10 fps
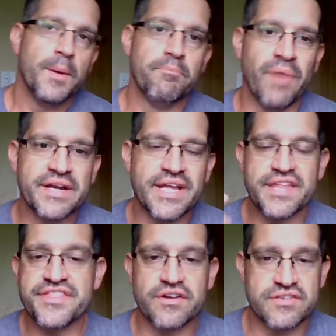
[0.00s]
Monday,
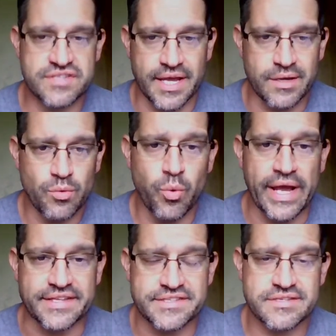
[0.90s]
Thursday,
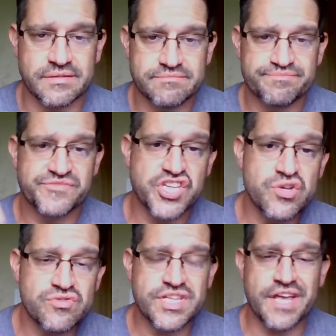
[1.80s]
weights.
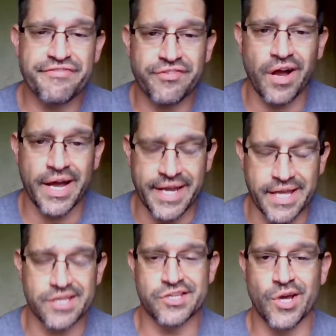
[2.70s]
Tuesday,
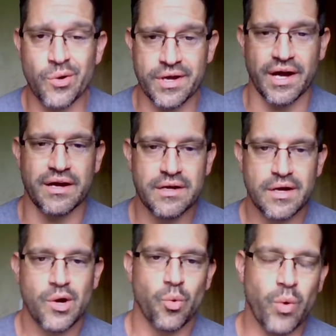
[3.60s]
Friday, yoga.
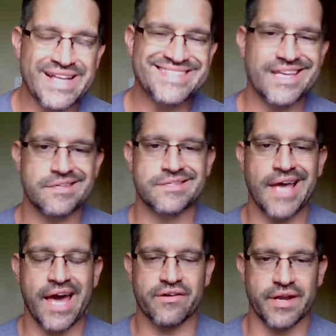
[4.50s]
Wednesday,
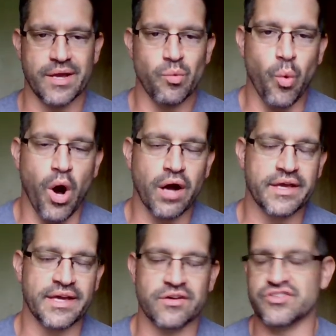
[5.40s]
Saturday,
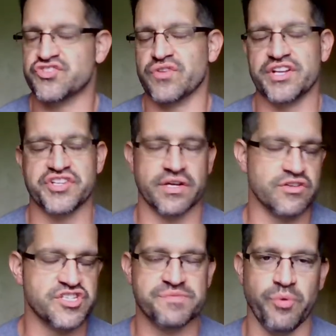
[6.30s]
walking or stretching
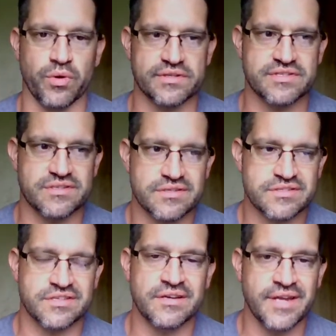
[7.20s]
or sports.
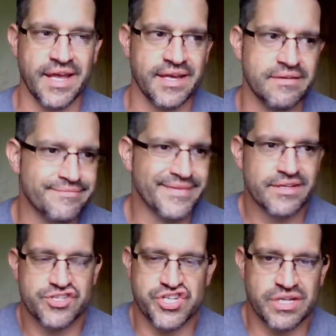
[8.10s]
Sunday,
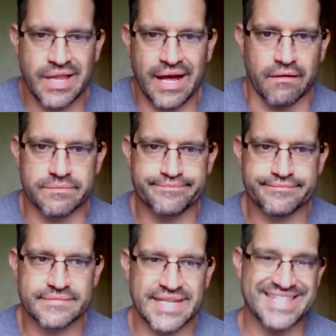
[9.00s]
chill out.
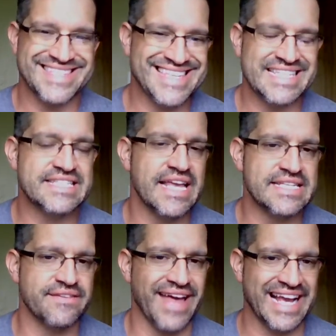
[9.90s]
That's 6
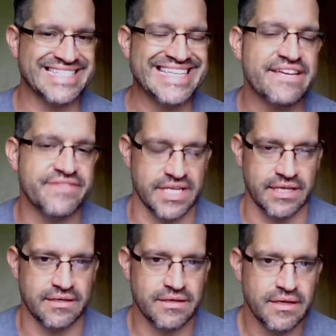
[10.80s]
days of activity.